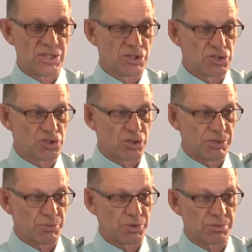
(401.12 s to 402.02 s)
then the
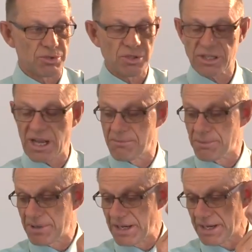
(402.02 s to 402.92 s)
joint will come
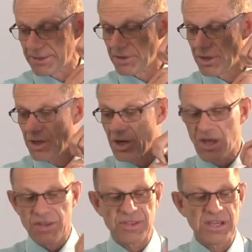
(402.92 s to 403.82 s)
apart.
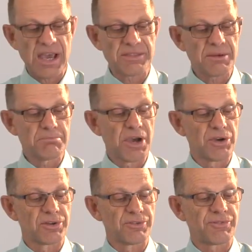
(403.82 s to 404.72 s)
The other
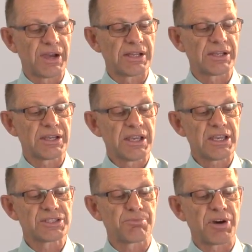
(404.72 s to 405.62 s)
mode of failure
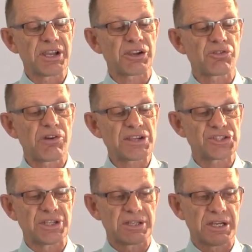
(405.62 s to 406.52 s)
is by
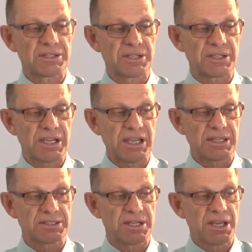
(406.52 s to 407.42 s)
crushing under the
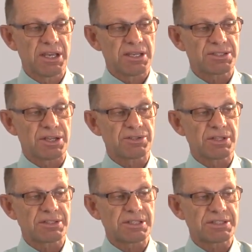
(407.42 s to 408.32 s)
head, so
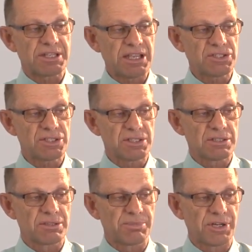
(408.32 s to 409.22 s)
that the tension
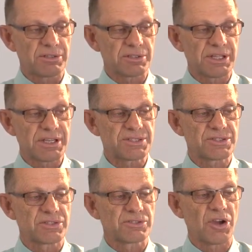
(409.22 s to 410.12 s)
in the bolt leads
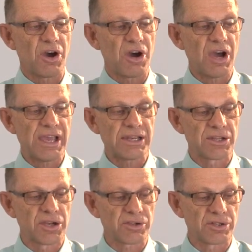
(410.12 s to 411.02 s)
to high
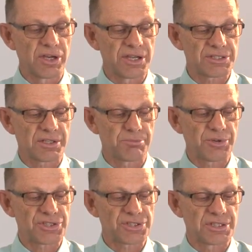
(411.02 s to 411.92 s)
localized
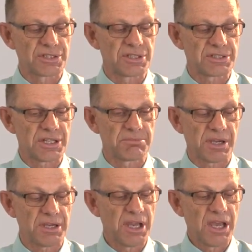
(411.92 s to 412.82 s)
compression in the
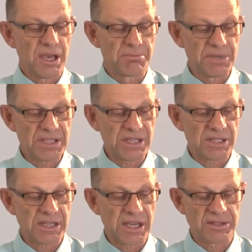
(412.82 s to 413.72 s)
timber
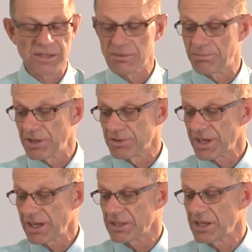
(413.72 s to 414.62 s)
immediately under the bolt
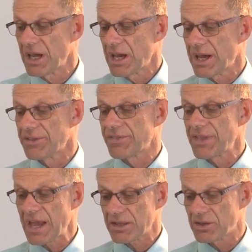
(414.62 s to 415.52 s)
head, and
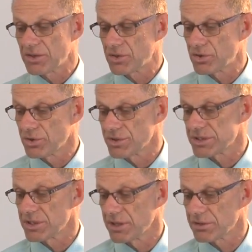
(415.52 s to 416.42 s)
that can
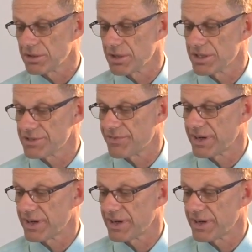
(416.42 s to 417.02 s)
cause localized